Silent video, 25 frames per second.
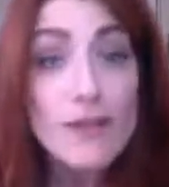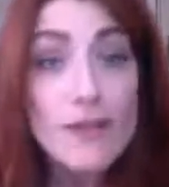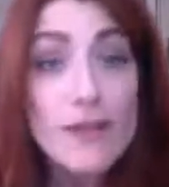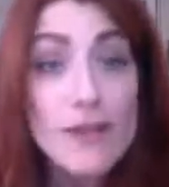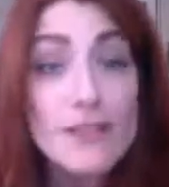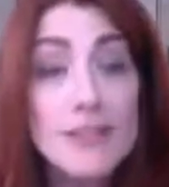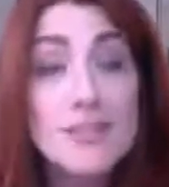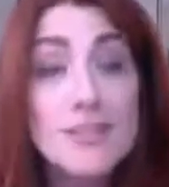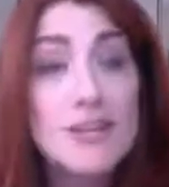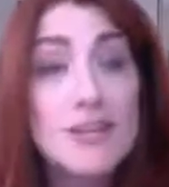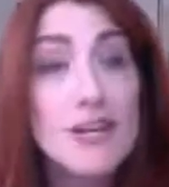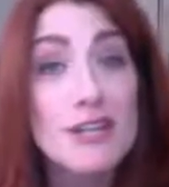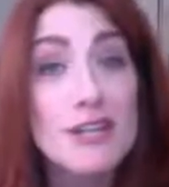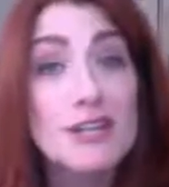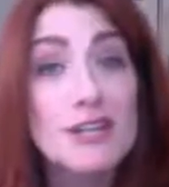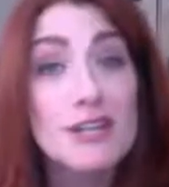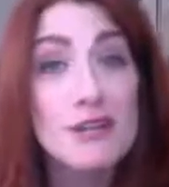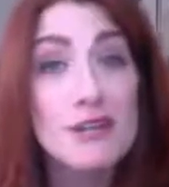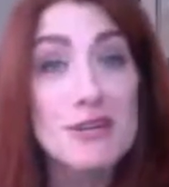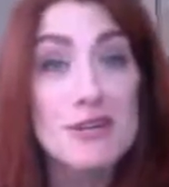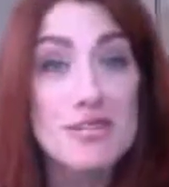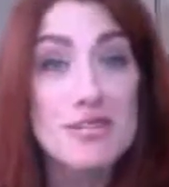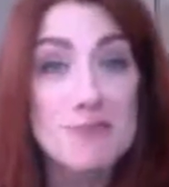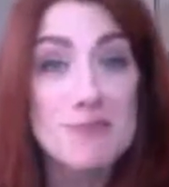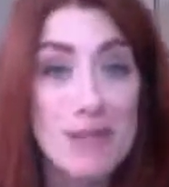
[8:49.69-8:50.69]
It's good to
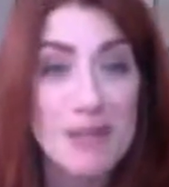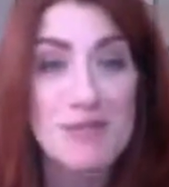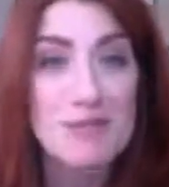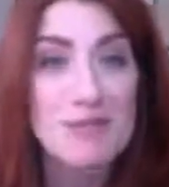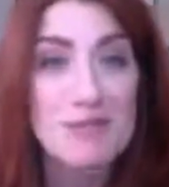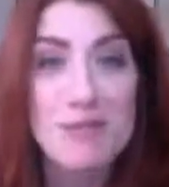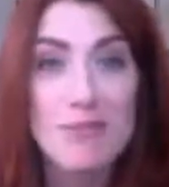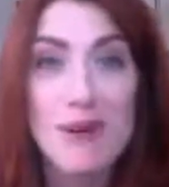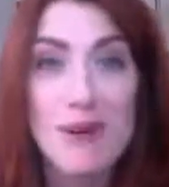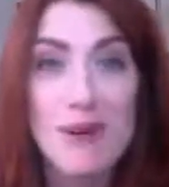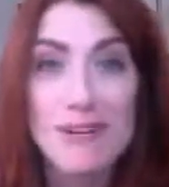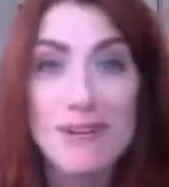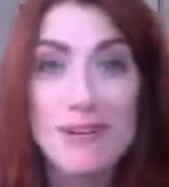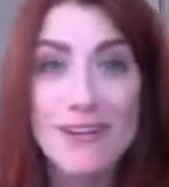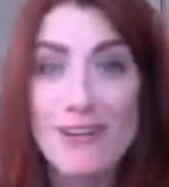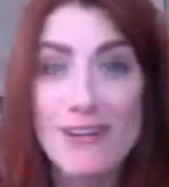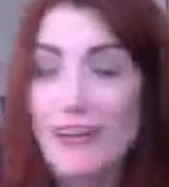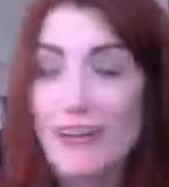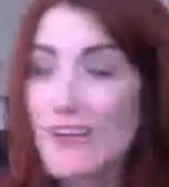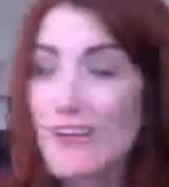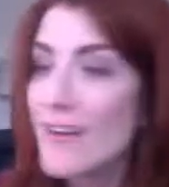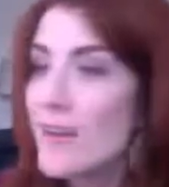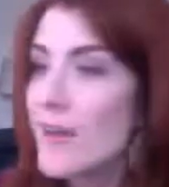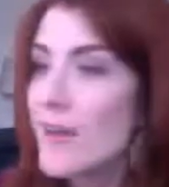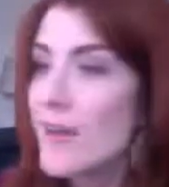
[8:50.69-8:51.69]
expect your
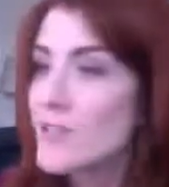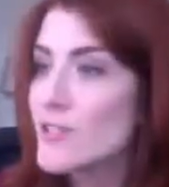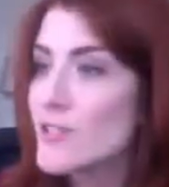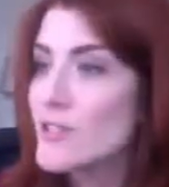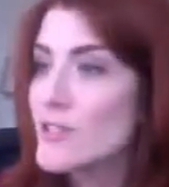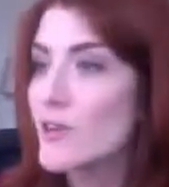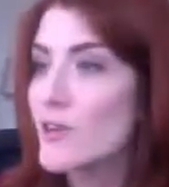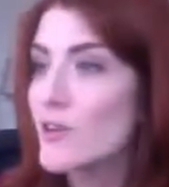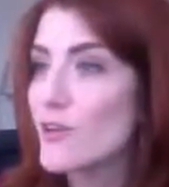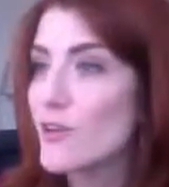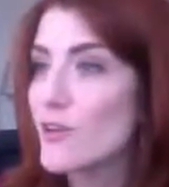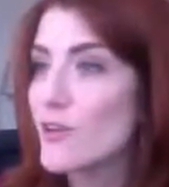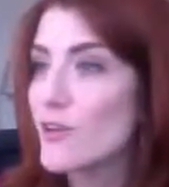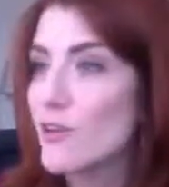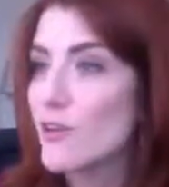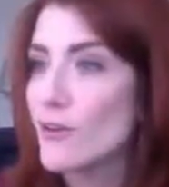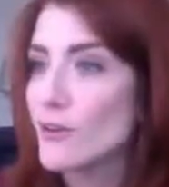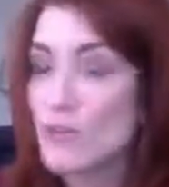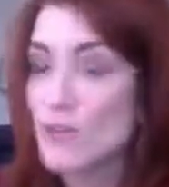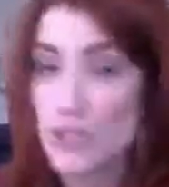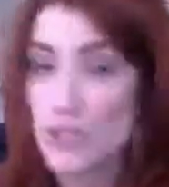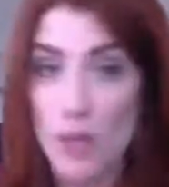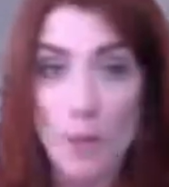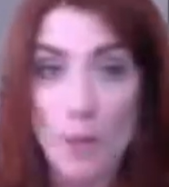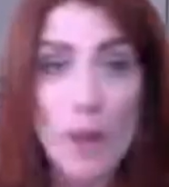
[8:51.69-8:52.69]
partner to
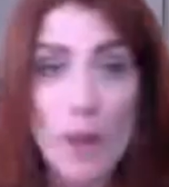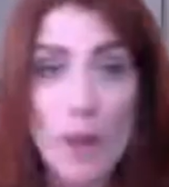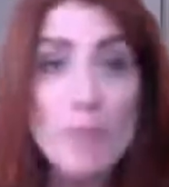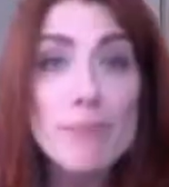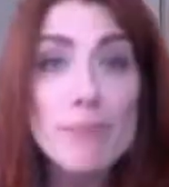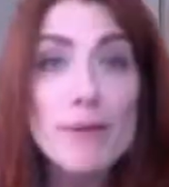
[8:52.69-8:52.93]
show up.